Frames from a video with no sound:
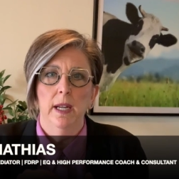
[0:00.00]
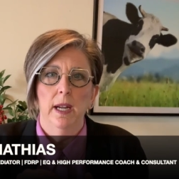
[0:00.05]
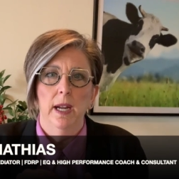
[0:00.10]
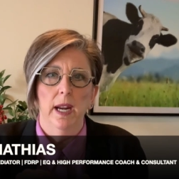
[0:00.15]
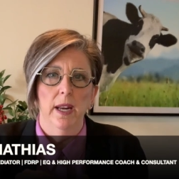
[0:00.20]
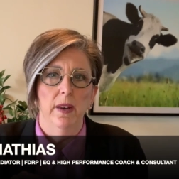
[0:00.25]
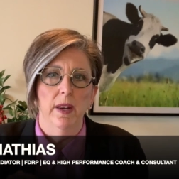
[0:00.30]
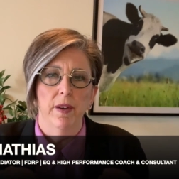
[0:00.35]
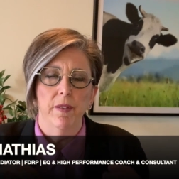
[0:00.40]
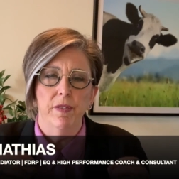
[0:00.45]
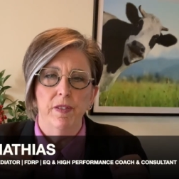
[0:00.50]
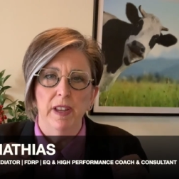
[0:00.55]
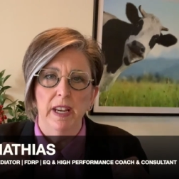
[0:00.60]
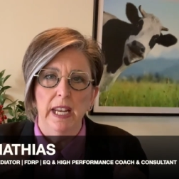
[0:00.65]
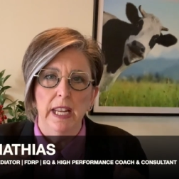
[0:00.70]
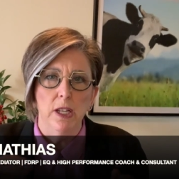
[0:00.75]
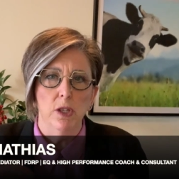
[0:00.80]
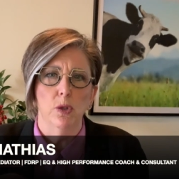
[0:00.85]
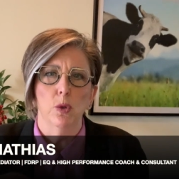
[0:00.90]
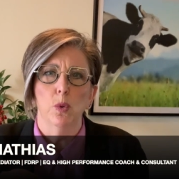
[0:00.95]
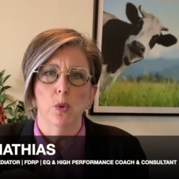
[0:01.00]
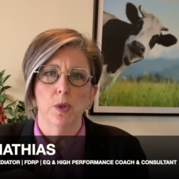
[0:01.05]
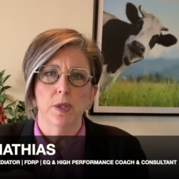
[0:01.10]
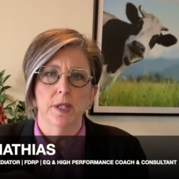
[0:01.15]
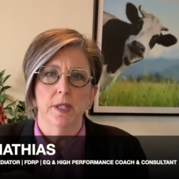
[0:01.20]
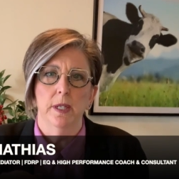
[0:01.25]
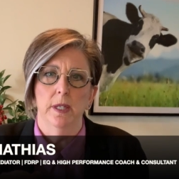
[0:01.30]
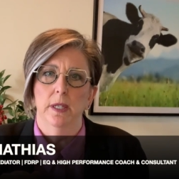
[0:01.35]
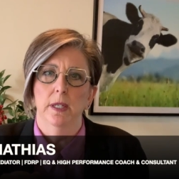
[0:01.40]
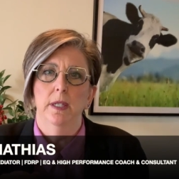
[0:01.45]
and they feel
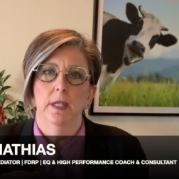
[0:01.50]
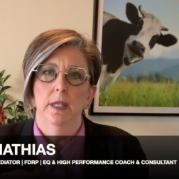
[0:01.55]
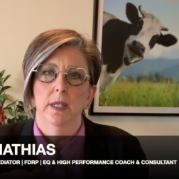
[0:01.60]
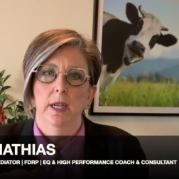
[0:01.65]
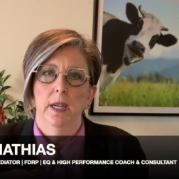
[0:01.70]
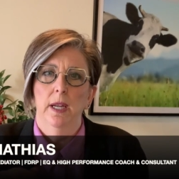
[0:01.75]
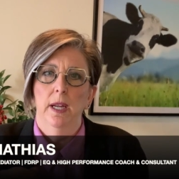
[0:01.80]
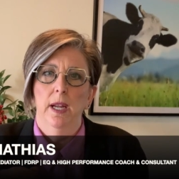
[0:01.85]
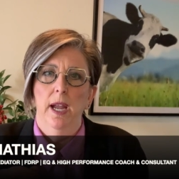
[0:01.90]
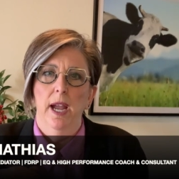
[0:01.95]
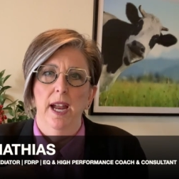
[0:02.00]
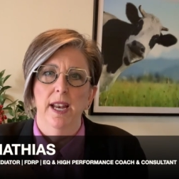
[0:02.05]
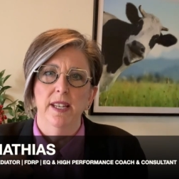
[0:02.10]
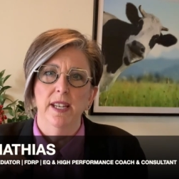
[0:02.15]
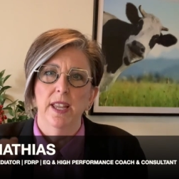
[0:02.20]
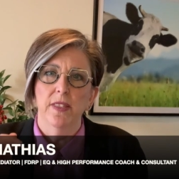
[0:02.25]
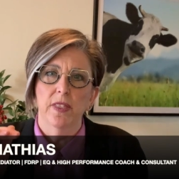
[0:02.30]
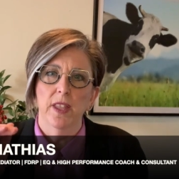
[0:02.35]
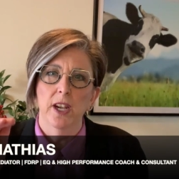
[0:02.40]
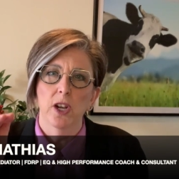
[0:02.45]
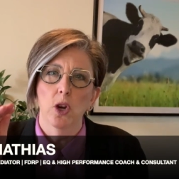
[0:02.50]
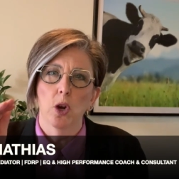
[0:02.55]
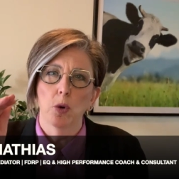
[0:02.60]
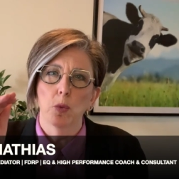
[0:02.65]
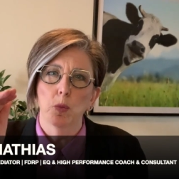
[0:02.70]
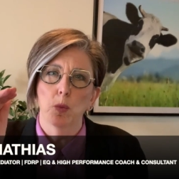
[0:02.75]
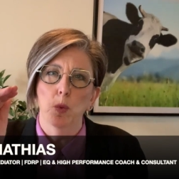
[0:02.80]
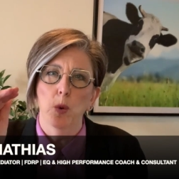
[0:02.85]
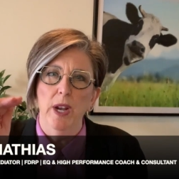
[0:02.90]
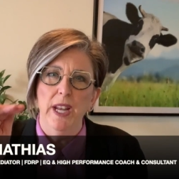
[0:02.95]
exhausted, and yet they're
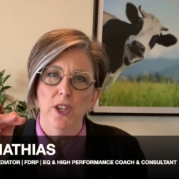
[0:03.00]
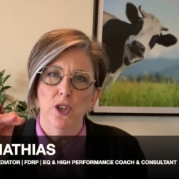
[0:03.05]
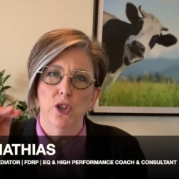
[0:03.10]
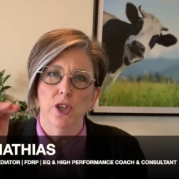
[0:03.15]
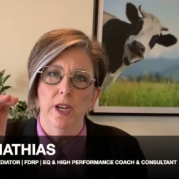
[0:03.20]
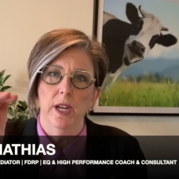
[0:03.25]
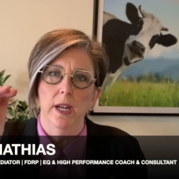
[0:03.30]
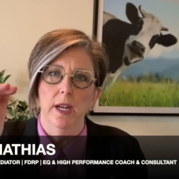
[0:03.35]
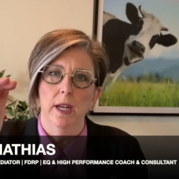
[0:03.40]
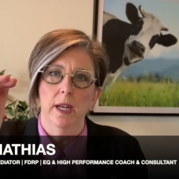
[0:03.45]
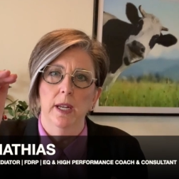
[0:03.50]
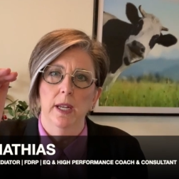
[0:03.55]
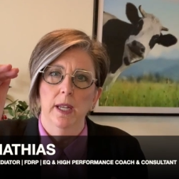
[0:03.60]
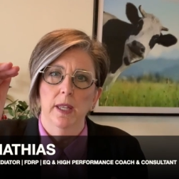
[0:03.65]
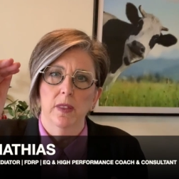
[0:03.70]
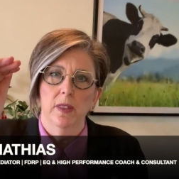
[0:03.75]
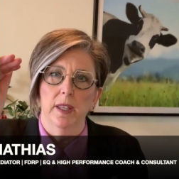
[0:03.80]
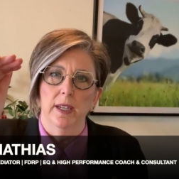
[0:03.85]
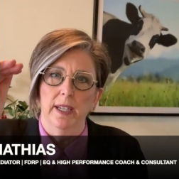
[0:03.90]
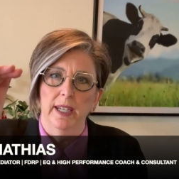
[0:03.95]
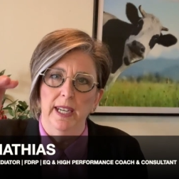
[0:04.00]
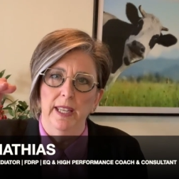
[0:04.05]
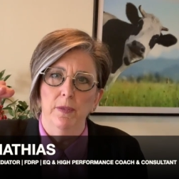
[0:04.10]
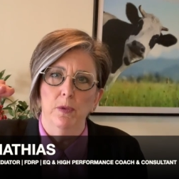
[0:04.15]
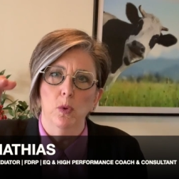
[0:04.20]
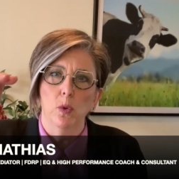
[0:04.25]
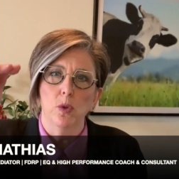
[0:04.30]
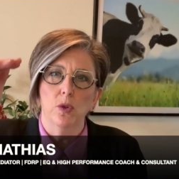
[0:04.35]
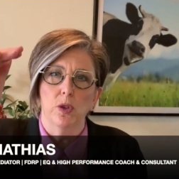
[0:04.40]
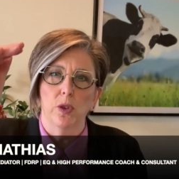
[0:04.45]
not reaching the
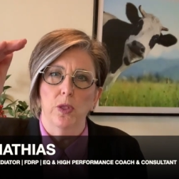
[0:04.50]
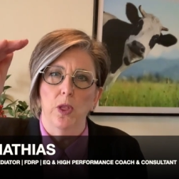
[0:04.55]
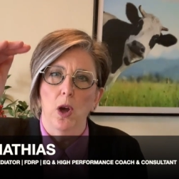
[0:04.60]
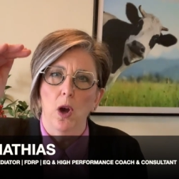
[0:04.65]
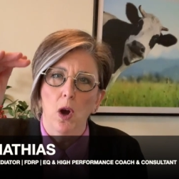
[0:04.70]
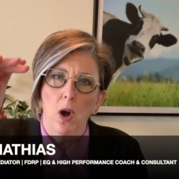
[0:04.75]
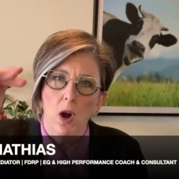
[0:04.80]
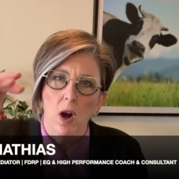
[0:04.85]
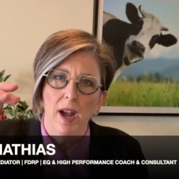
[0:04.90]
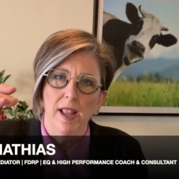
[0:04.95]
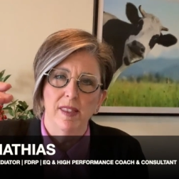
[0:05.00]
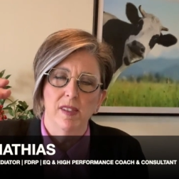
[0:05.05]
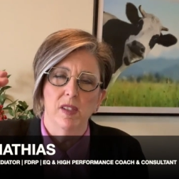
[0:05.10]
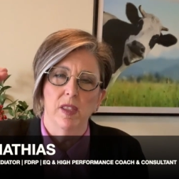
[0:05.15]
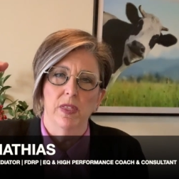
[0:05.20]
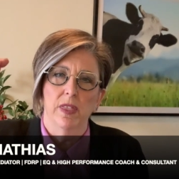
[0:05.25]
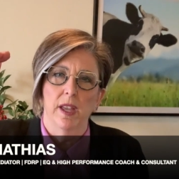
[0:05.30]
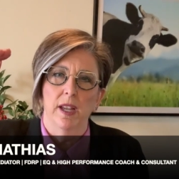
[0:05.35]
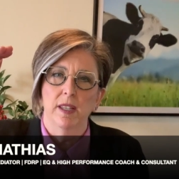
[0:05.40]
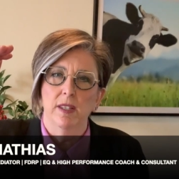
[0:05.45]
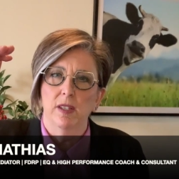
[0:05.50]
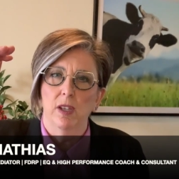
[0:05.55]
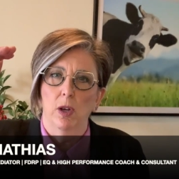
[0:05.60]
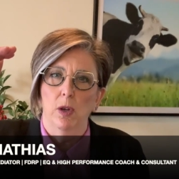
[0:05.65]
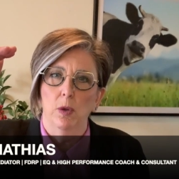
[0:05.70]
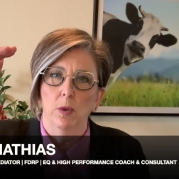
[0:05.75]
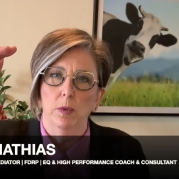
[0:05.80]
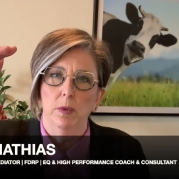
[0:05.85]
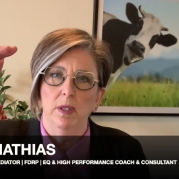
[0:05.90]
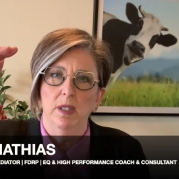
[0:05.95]
levels or the heights that they
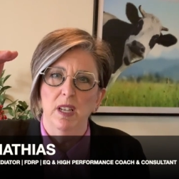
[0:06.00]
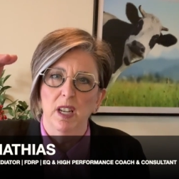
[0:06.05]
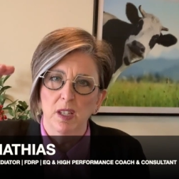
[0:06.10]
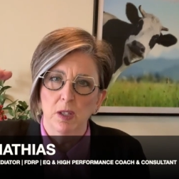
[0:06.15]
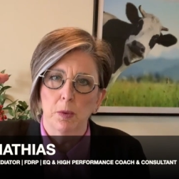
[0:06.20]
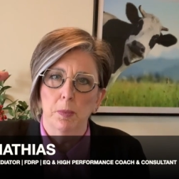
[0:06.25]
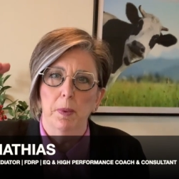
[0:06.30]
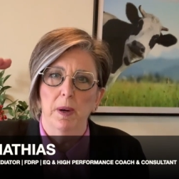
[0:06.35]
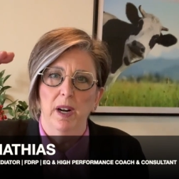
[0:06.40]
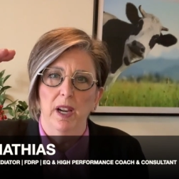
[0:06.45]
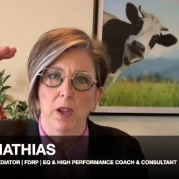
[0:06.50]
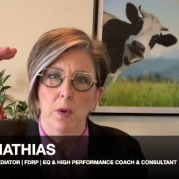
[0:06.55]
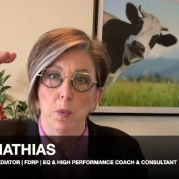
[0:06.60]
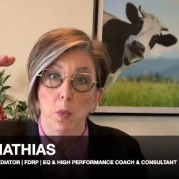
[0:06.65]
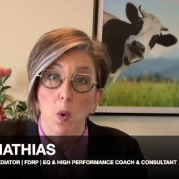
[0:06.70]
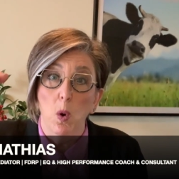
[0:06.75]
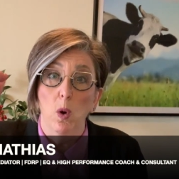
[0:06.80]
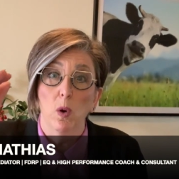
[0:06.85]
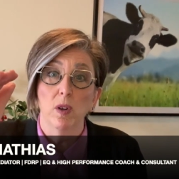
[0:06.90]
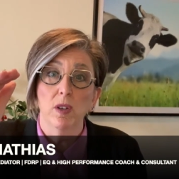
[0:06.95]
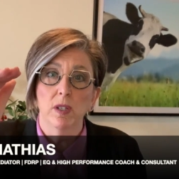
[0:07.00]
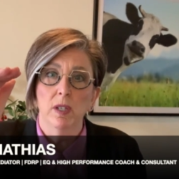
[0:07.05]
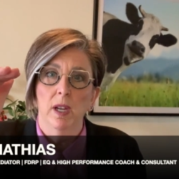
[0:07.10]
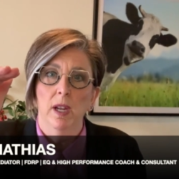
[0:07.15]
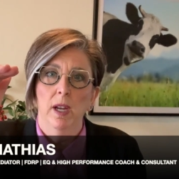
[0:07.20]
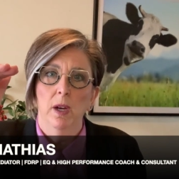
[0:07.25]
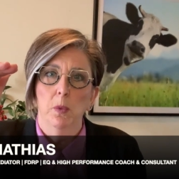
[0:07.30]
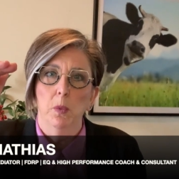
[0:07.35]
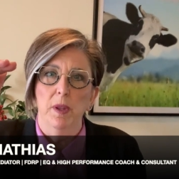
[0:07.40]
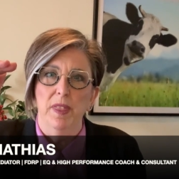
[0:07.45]
so desperately want
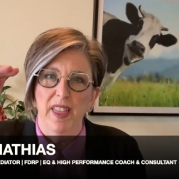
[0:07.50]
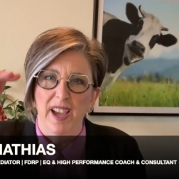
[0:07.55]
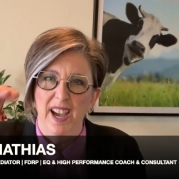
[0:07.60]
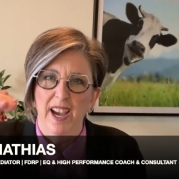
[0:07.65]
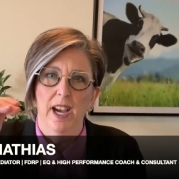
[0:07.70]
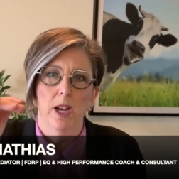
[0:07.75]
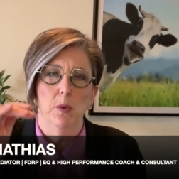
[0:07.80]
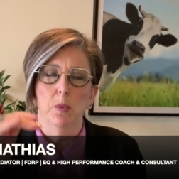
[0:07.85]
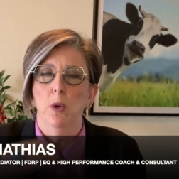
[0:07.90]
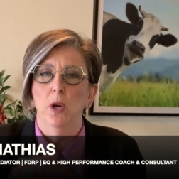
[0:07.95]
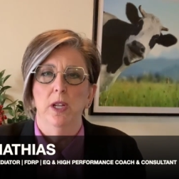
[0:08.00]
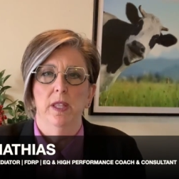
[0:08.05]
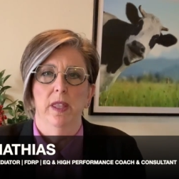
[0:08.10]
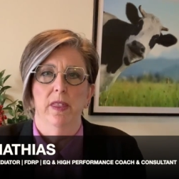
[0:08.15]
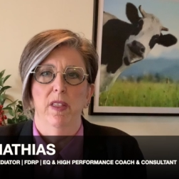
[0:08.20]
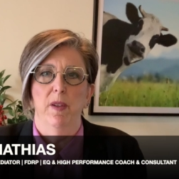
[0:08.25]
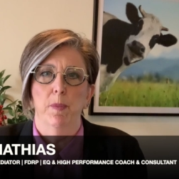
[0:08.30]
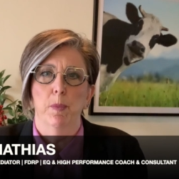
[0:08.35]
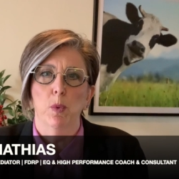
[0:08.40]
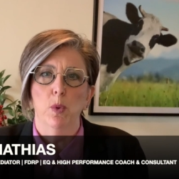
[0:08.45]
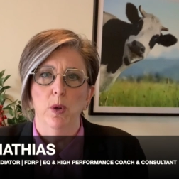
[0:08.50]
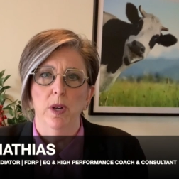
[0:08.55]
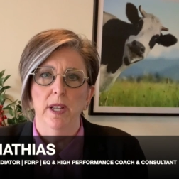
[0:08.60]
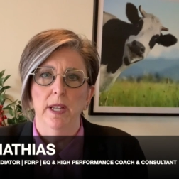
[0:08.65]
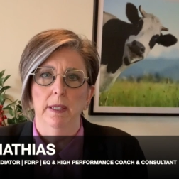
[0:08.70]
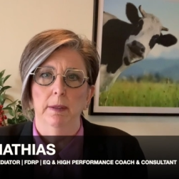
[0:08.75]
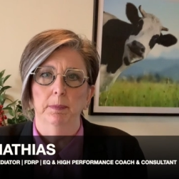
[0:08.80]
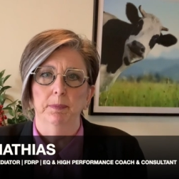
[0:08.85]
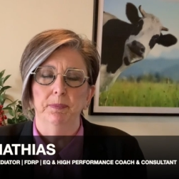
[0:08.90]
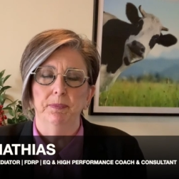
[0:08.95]
with the hard work that they've put
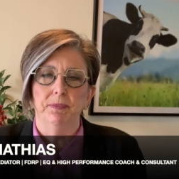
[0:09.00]
in.